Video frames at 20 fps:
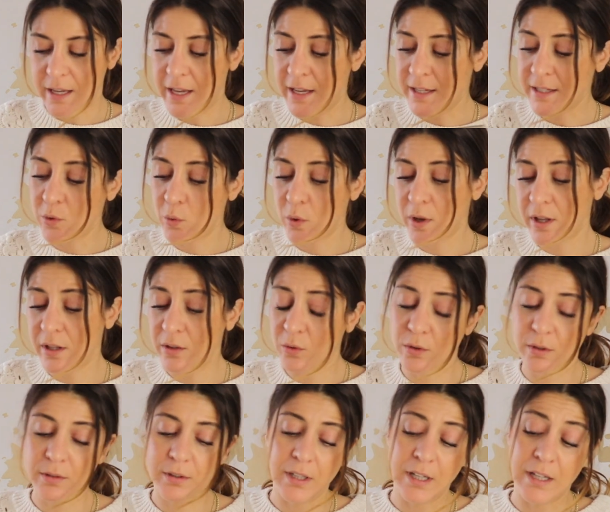is
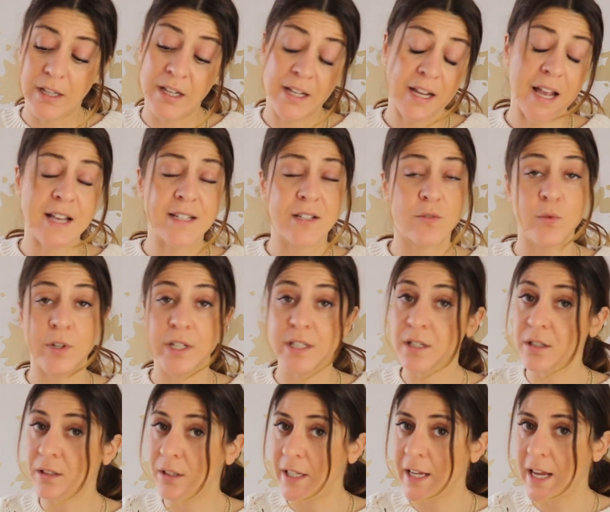like has
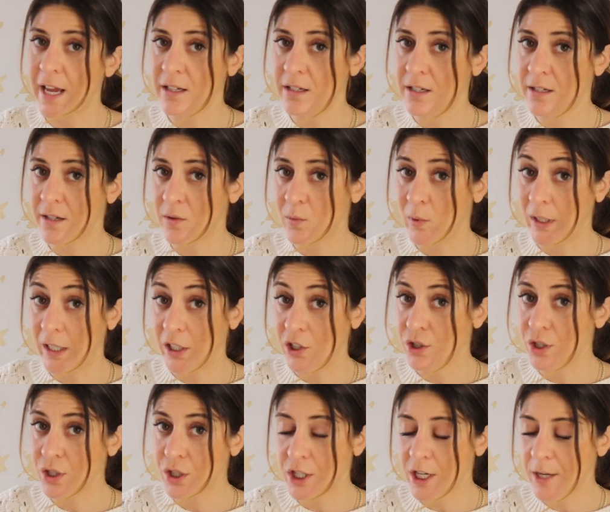recently ended a
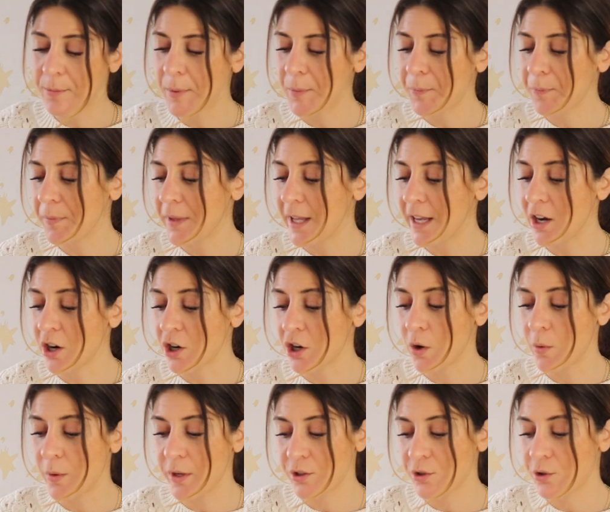relationship. They are
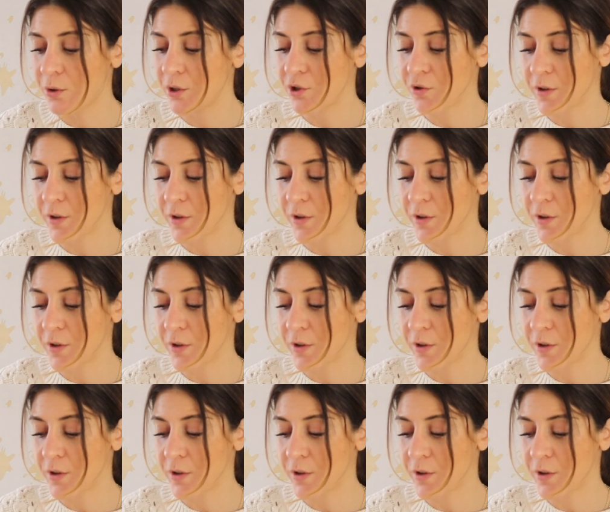going through a